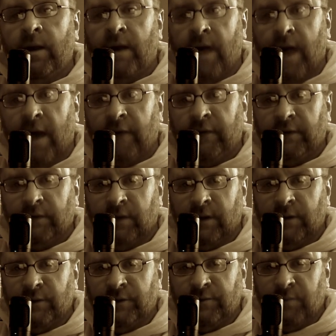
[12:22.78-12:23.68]
After
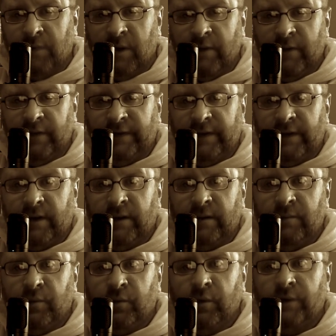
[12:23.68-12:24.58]
lunch, Marvin sat on
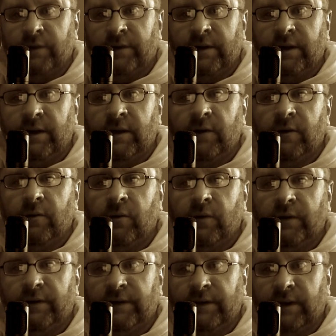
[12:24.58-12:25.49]
the porch like he
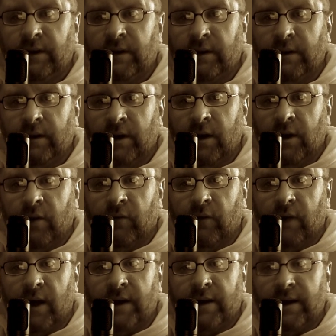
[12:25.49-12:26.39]
always did,
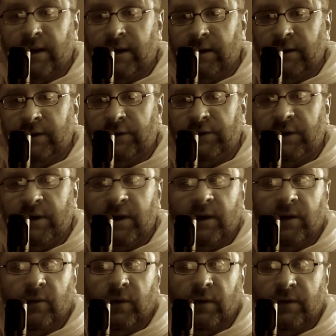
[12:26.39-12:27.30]
rocking in his
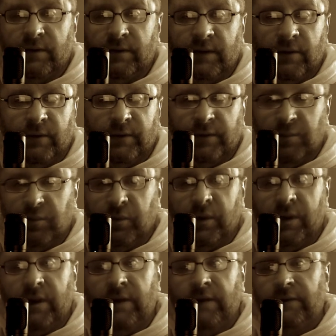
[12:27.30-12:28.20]
chair whether there was a
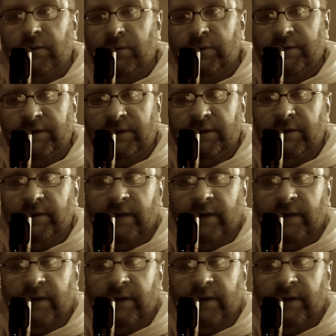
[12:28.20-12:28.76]
breeze or stilled